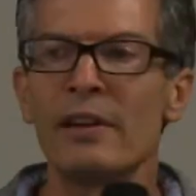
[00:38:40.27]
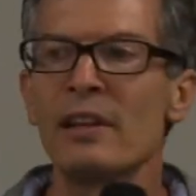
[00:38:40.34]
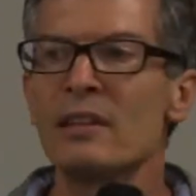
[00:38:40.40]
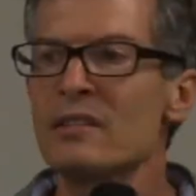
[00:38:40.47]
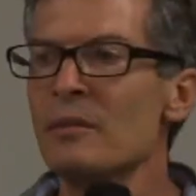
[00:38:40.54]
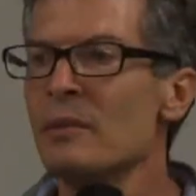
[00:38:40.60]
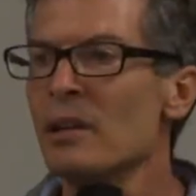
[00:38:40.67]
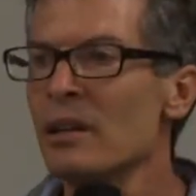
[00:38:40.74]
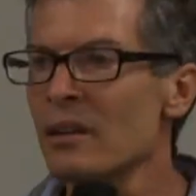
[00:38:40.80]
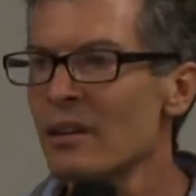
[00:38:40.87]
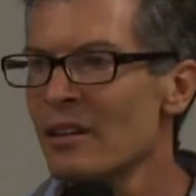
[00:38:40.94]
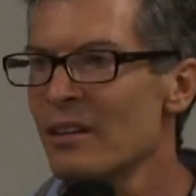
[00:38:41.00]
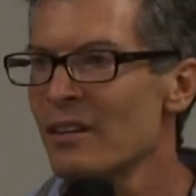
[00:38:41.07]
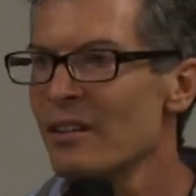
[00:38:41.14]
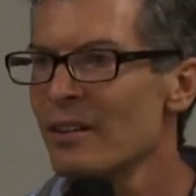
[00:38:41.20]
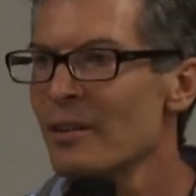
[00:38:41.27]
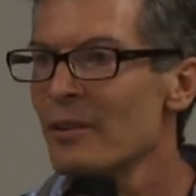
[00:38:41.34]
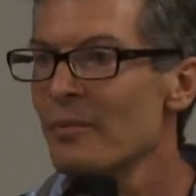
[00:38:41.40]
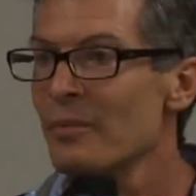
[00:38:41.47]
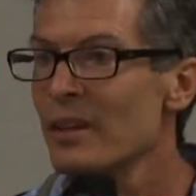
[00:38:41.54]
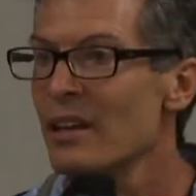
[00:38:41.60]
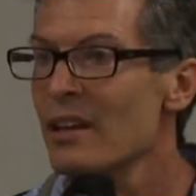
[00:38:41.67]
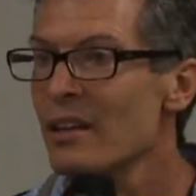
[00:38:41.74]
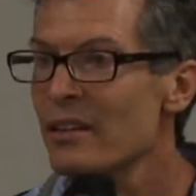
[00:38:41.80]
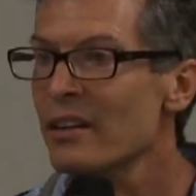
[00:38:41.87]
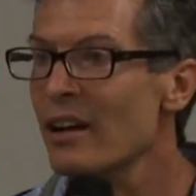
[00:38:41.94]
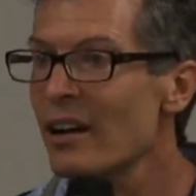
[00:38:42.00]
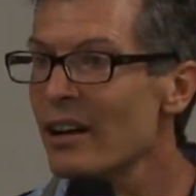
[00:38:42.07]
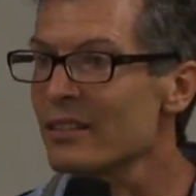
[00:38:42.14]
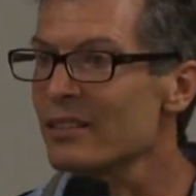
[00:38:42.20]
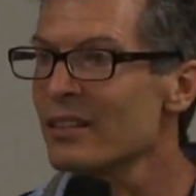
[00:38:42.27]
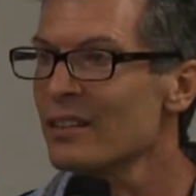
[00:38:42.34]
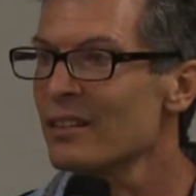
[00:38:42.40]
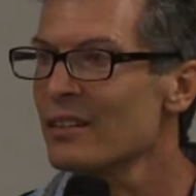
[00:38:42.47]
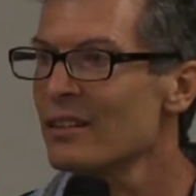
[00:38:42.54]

histamine in their gut.